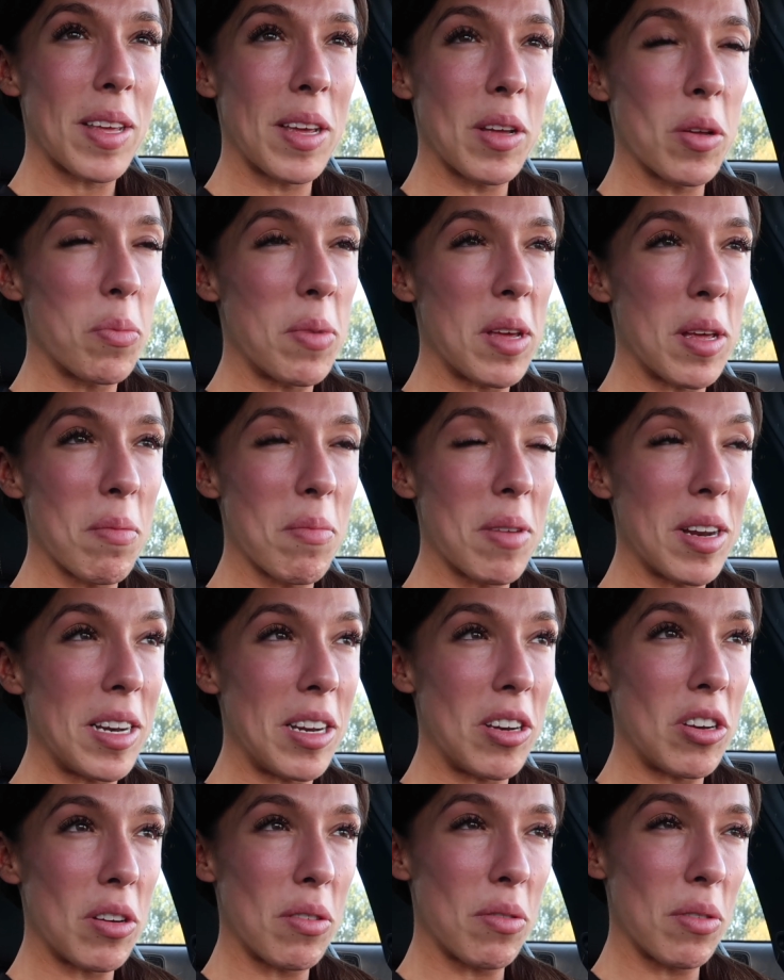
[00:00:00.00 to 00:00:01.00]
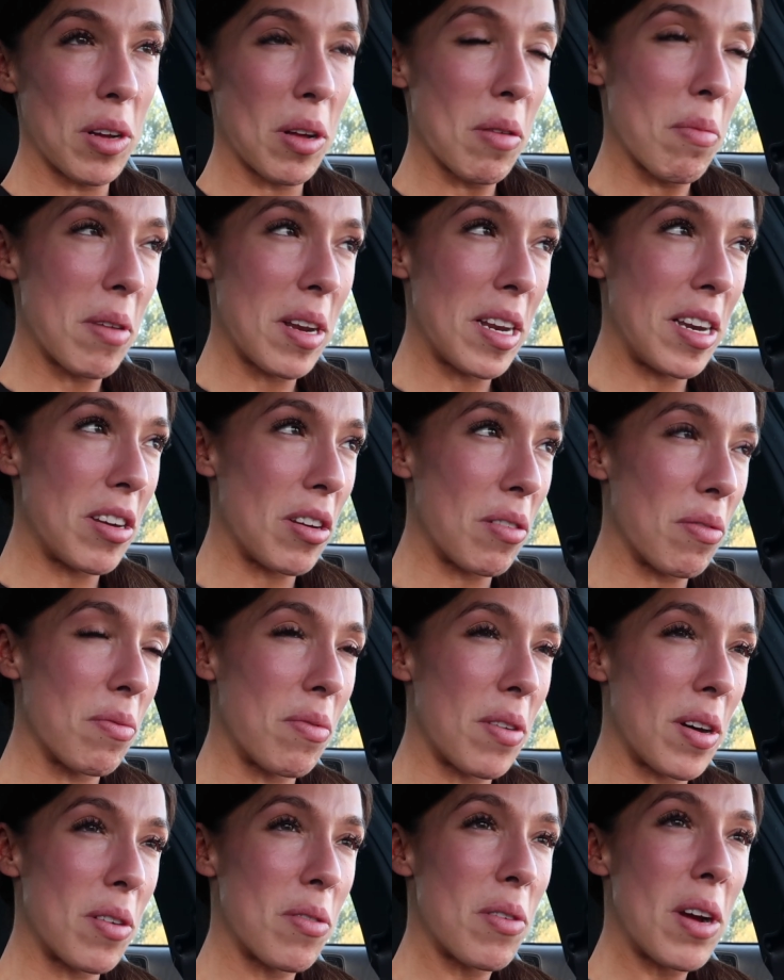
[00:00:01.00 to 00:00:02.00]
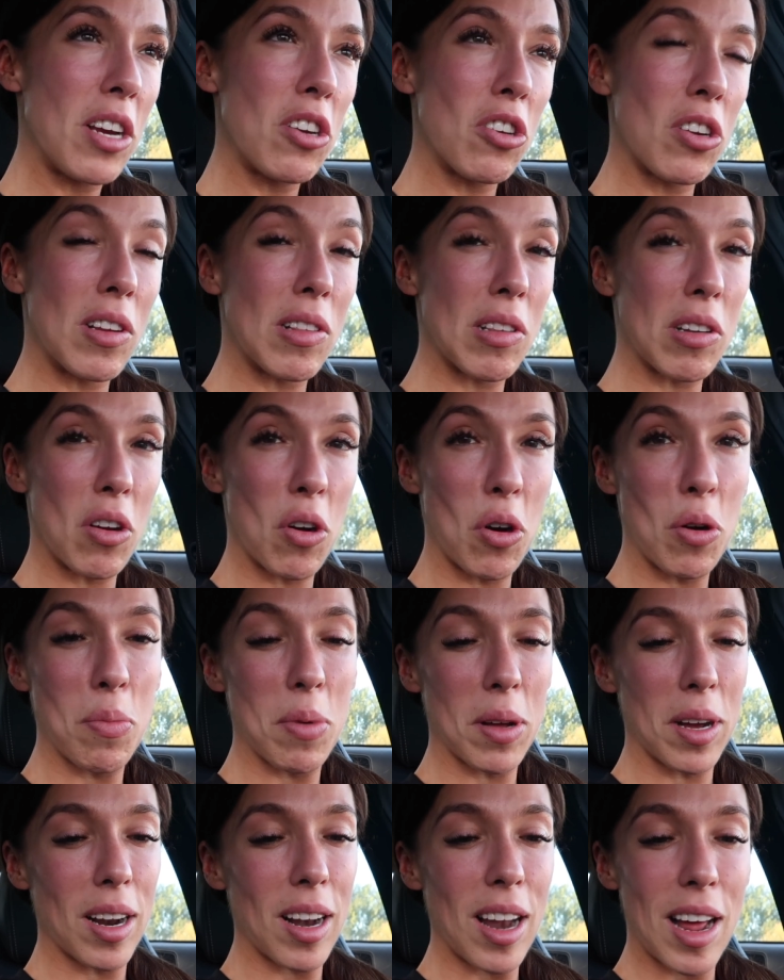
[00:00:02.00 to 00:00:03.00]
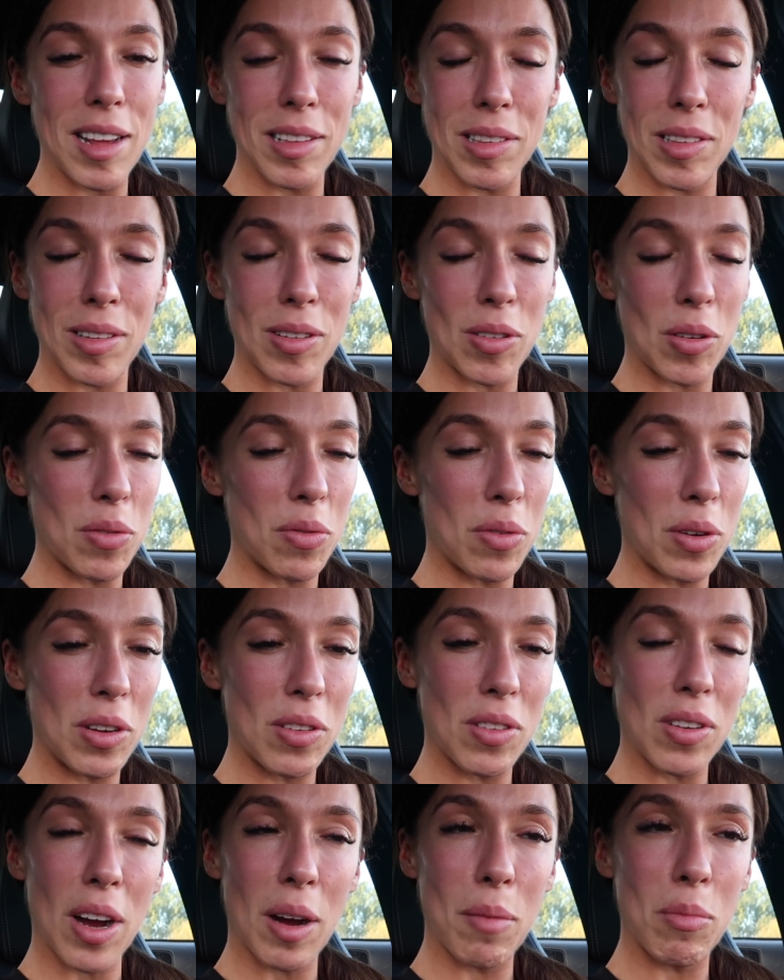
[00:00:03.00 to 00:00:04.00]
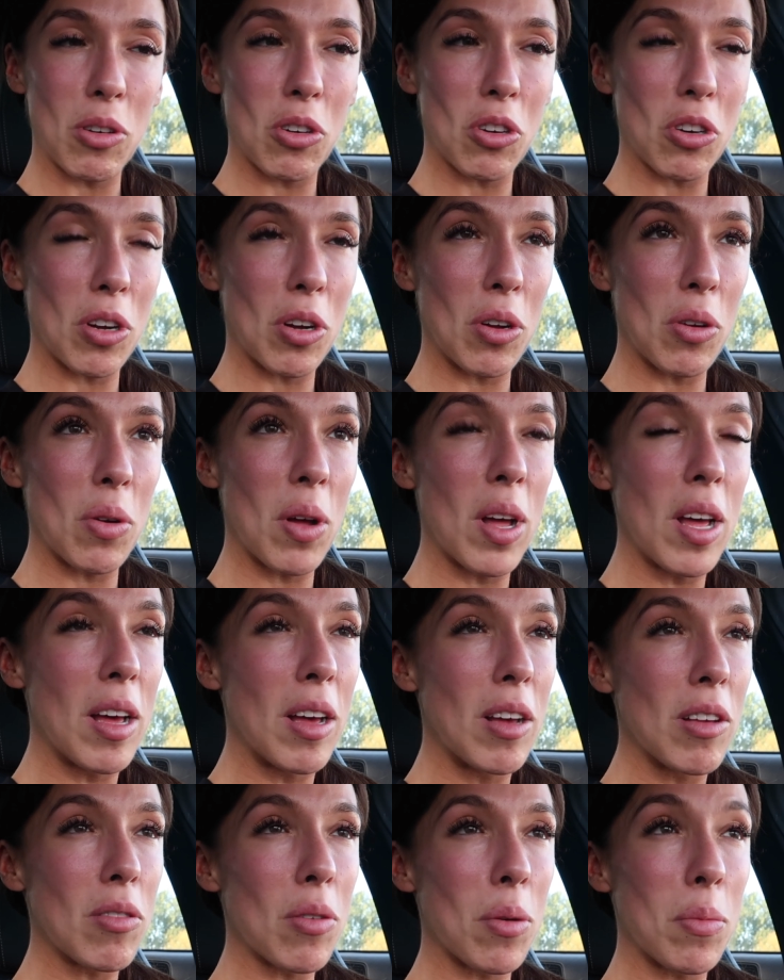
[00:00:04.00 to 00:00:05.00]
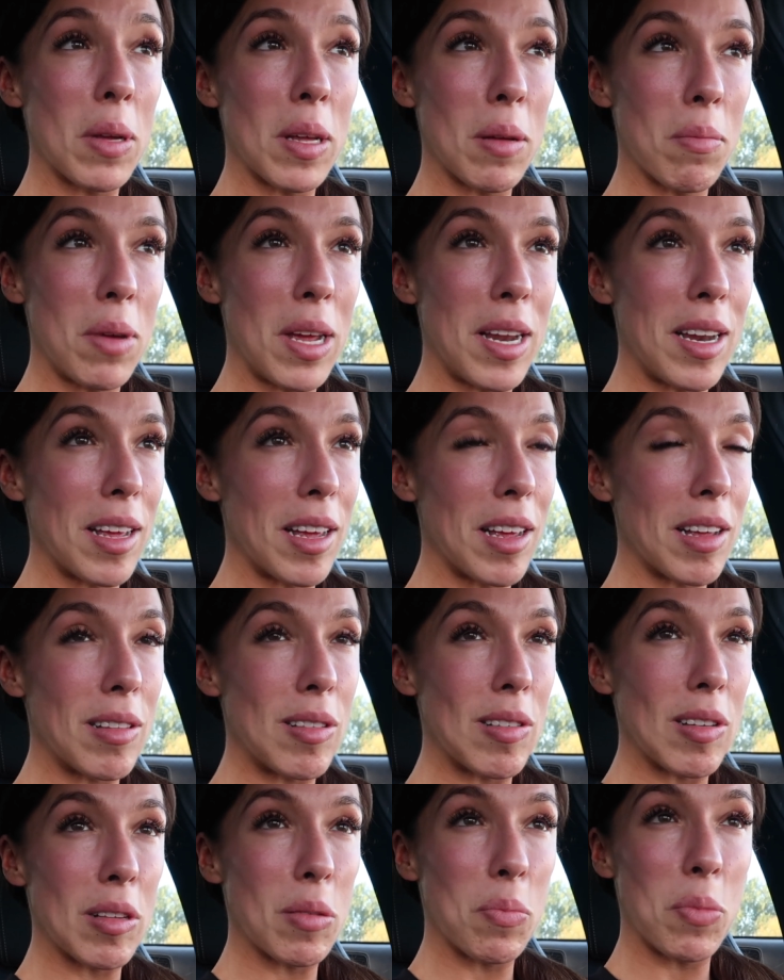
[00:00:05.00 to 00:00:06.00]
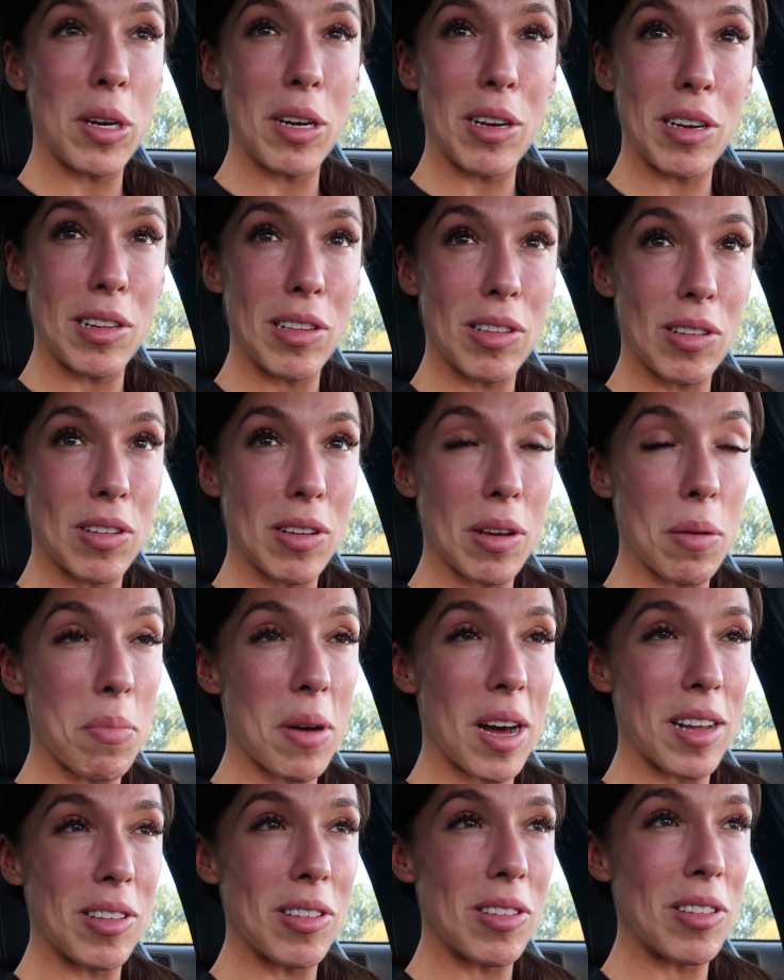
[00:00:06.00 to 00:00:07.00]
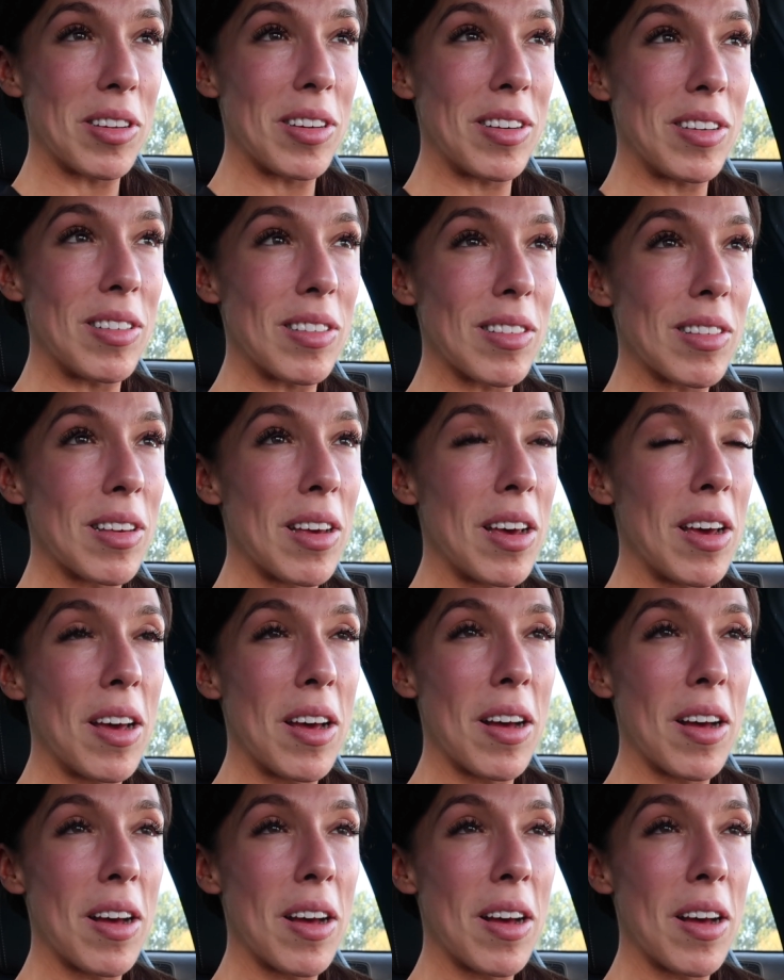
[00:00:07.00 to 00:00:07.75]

it'll be completely different, completely different federation. It's an open class, it's not a first timer show, so I'll be competing against experienced competitors.